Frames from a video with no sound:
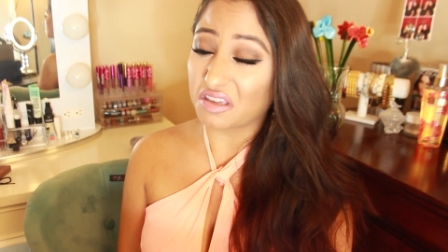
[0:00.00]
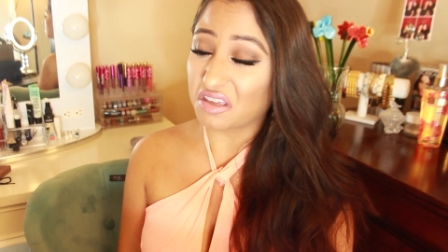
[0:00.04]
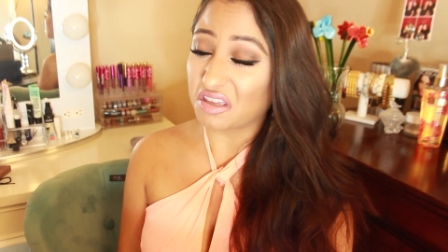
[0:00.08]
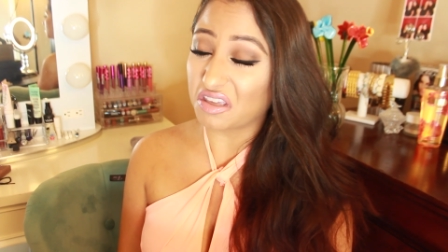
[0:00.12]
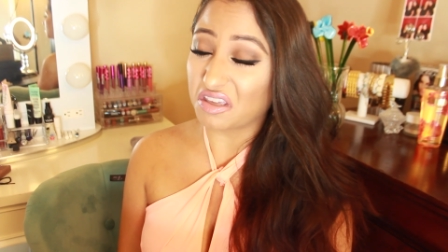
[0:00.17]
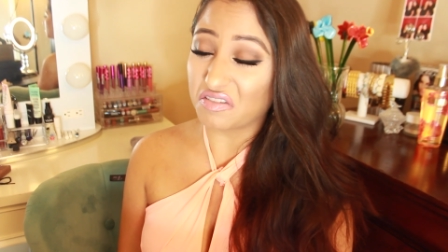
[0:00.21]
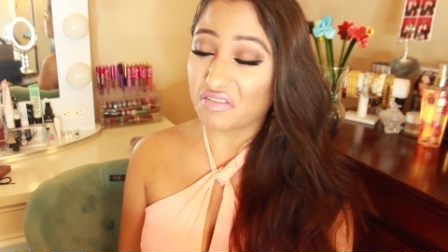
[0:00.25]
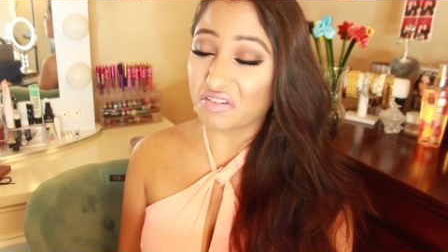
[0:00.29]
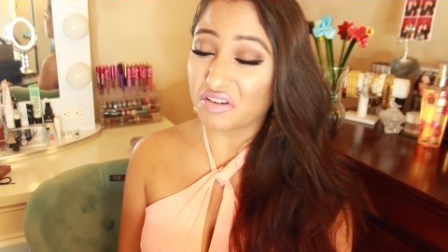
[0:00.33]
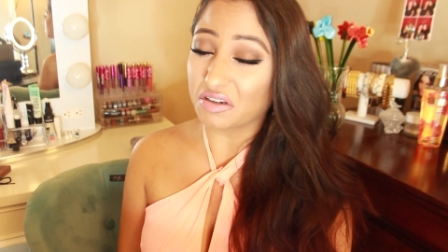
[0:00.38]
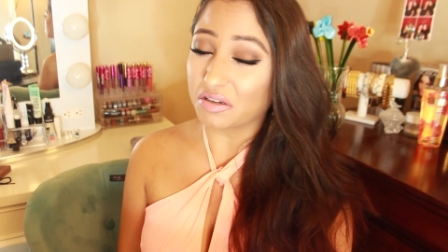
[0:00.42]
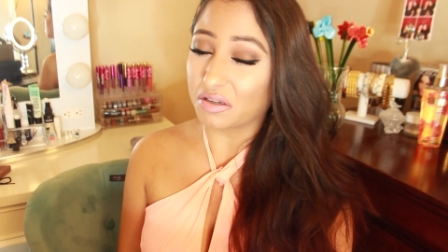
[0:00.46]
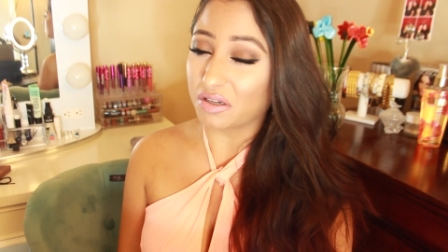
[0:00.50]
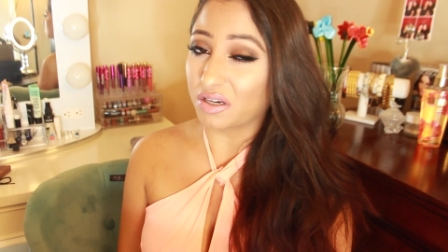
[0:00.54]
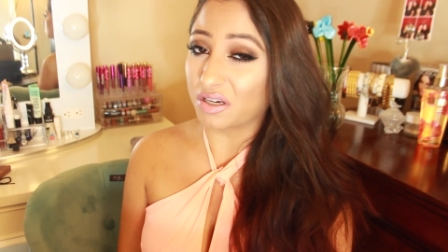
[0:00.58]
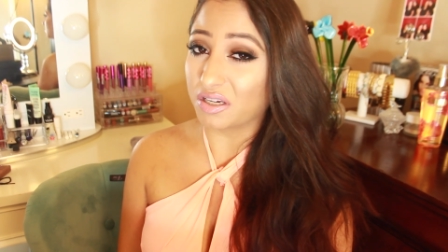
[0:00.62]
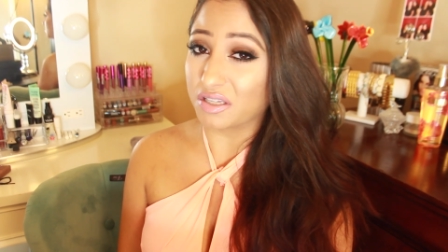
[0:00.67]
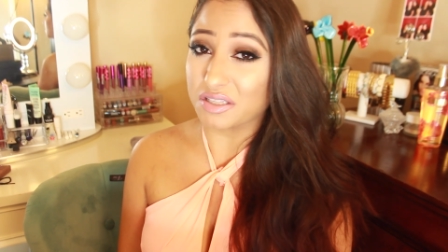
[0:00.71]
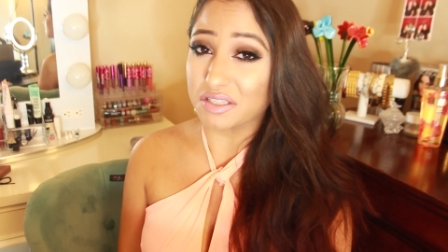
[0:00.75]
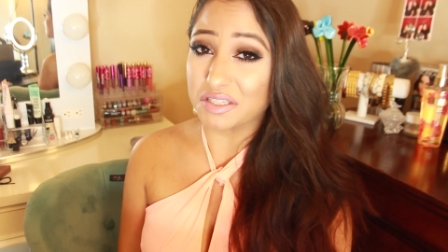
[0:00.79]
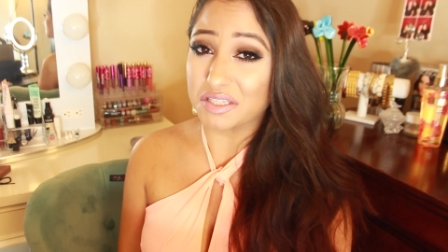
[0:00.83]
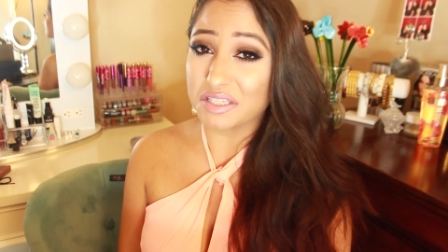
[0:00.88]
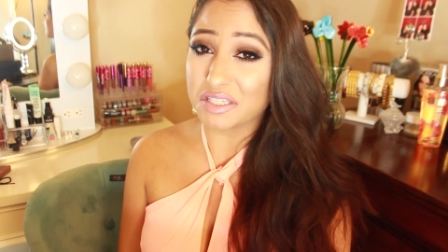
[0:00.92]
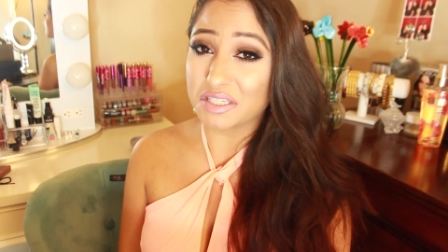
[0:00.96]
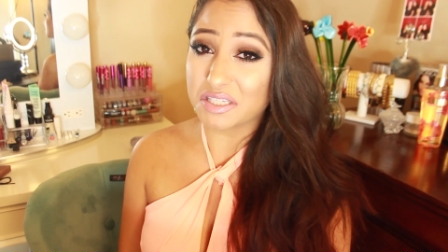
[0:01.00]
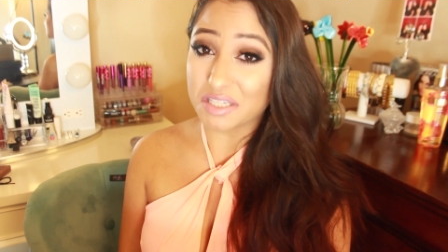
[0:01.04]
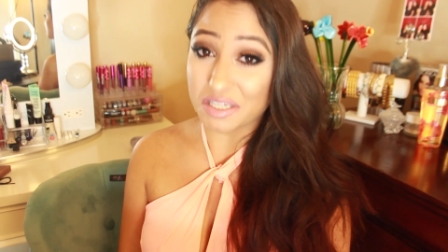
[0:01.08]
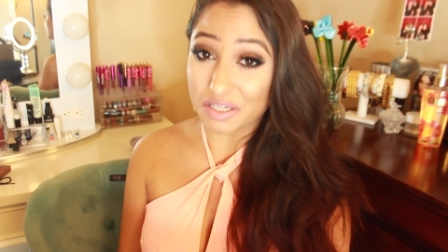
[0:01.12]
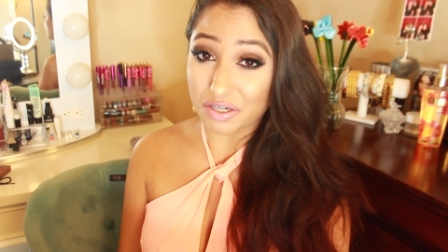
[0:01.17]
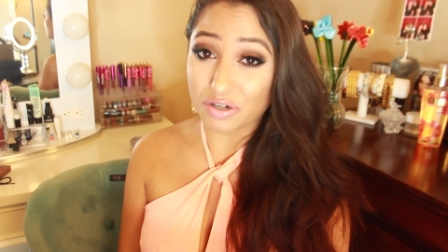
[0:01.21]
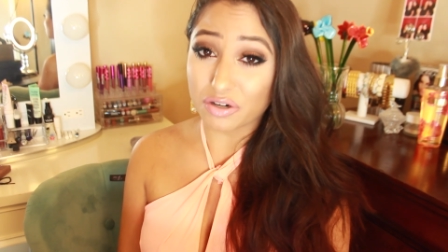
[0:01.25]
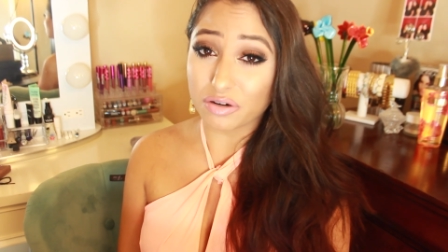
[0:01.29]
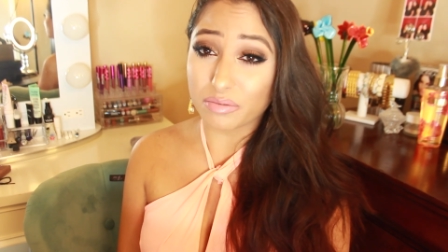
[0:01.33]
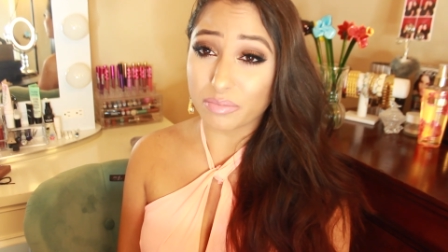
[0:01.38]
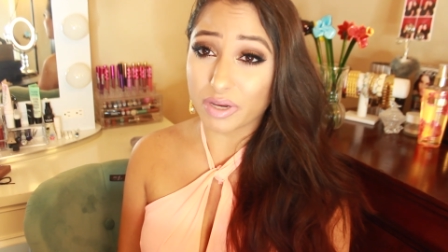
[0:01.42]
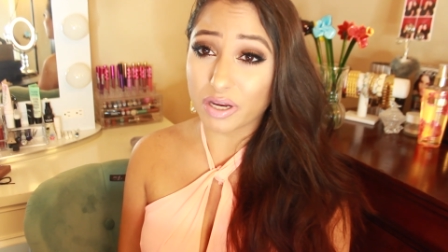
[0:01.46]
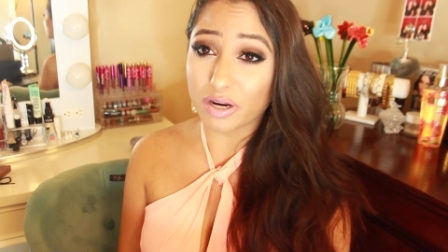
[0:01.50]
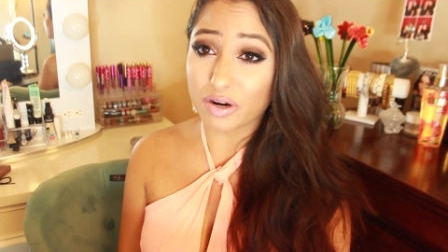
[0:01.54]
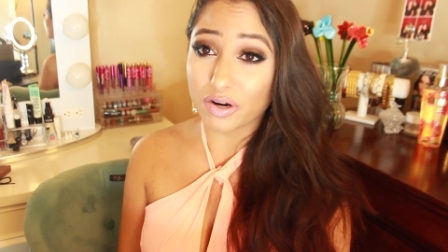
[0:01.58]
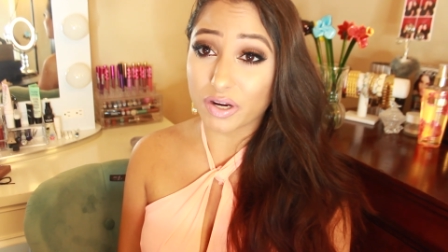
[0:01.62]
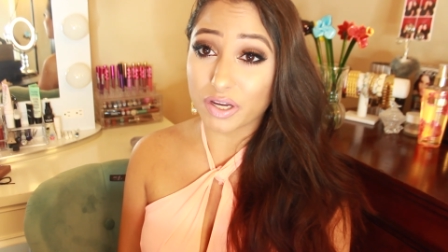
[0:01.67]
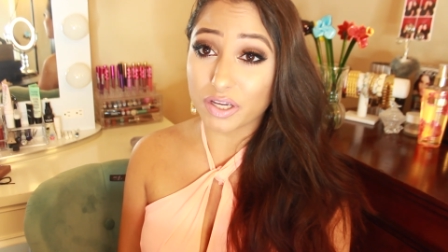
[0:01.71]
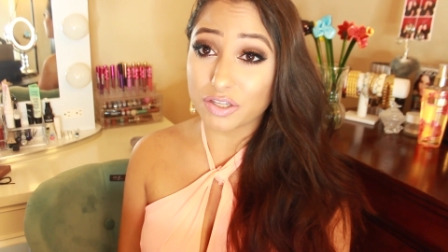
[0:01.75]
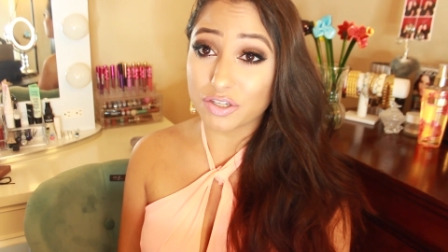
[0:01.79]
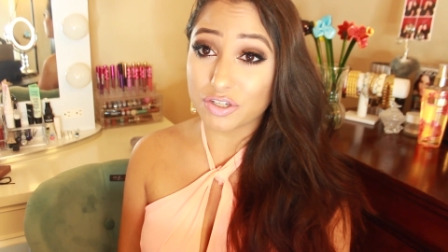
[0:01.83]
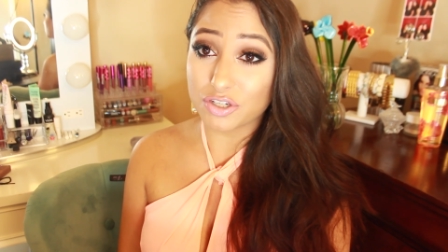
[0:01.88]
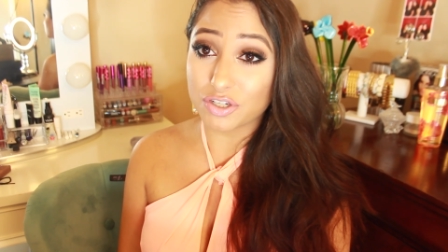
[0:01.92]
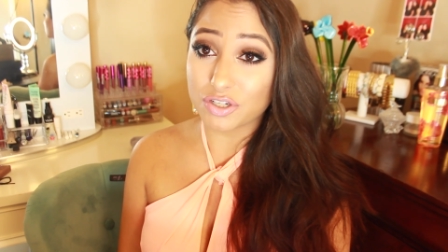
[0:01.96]
even consider
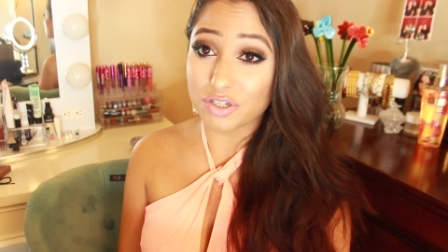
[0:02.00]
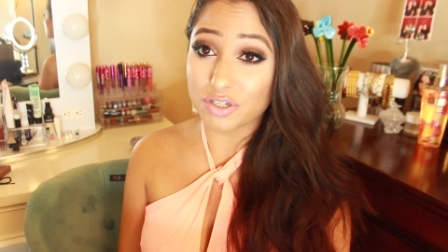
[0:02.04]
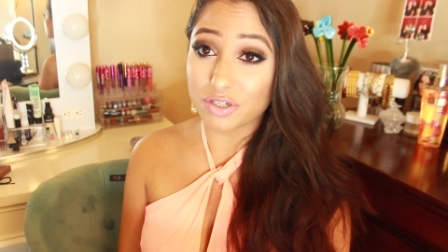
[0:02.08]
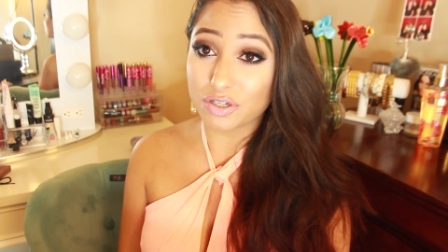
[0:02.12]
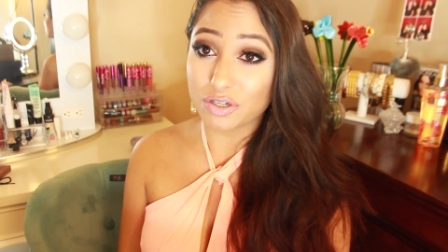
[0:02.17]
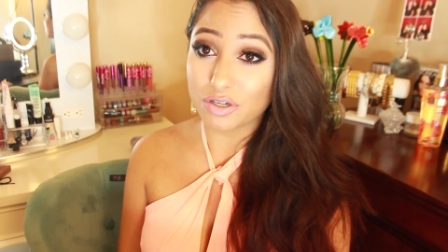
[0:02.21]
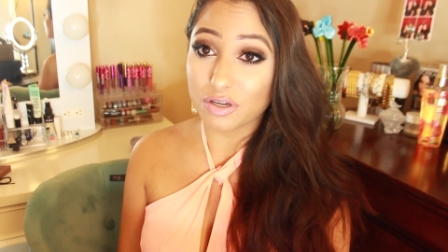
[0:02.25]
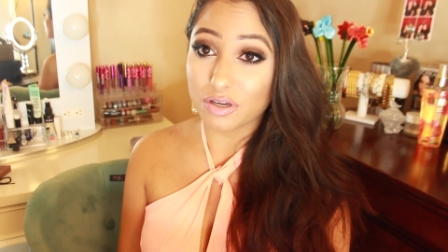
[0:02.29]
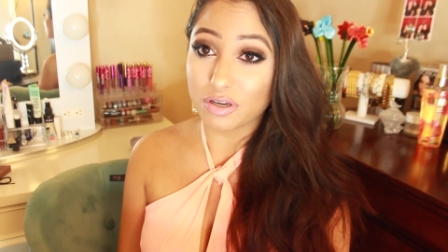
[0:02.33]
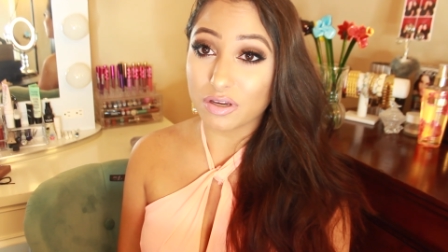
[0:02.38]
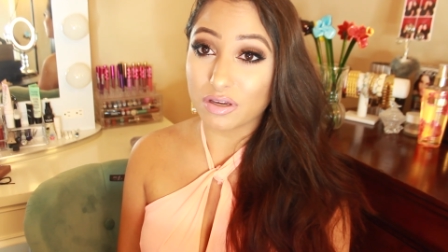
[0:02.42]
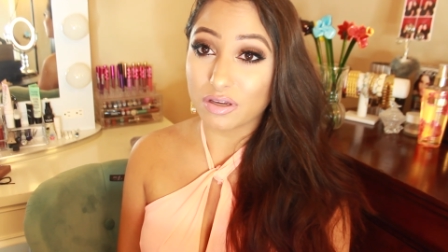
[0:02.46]
marriage,